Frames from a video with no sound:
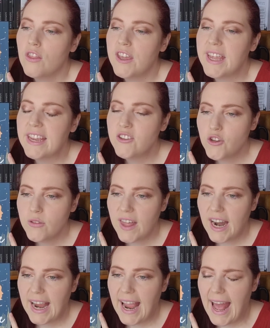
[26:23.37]
The issue
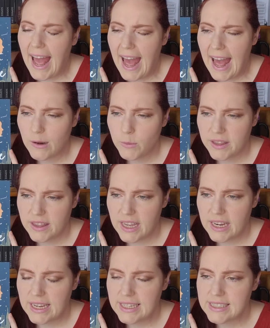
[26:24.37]
that I had with
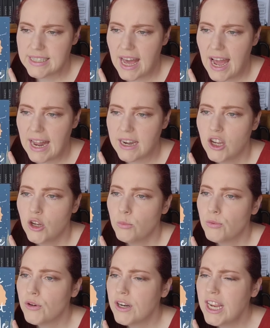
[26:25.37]
it is that
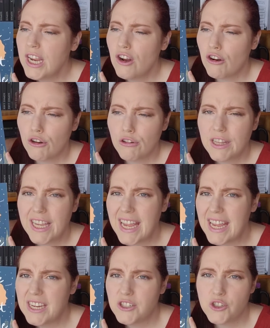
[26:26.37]
pretty
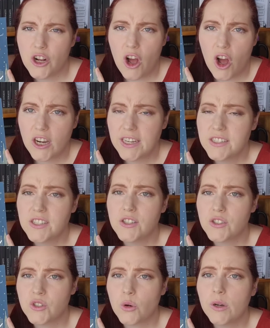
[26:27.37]
early-ish on into
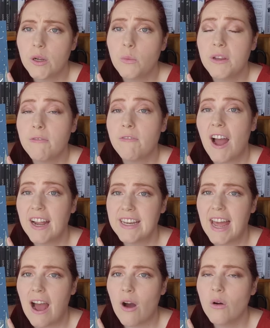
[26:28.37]
the story, we
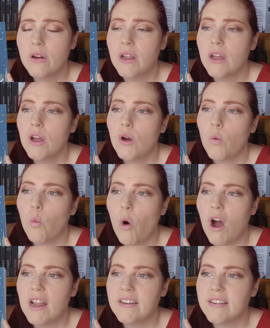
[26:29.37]
find out
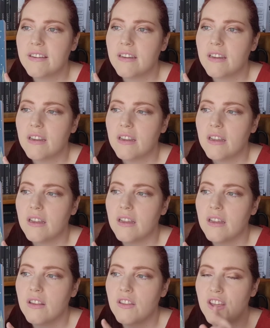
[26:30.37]
what
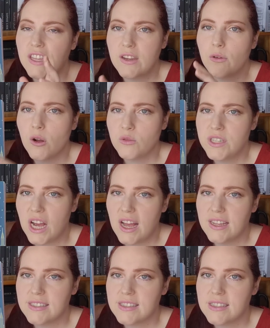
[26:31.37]
the hero
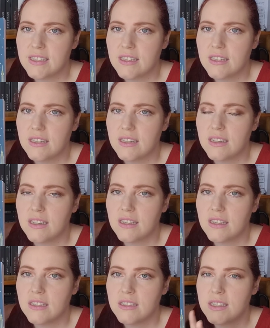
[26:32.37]
does
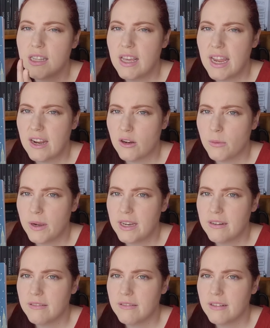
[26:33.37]
to the
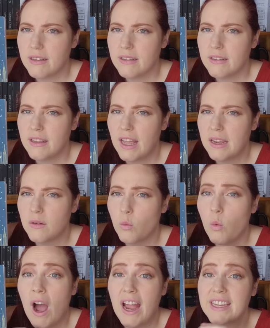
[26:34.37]
heroine, like
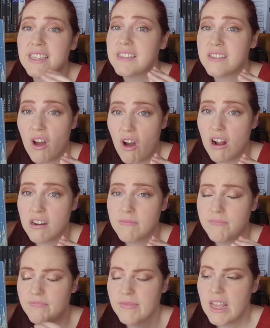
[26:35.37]
why he's gone.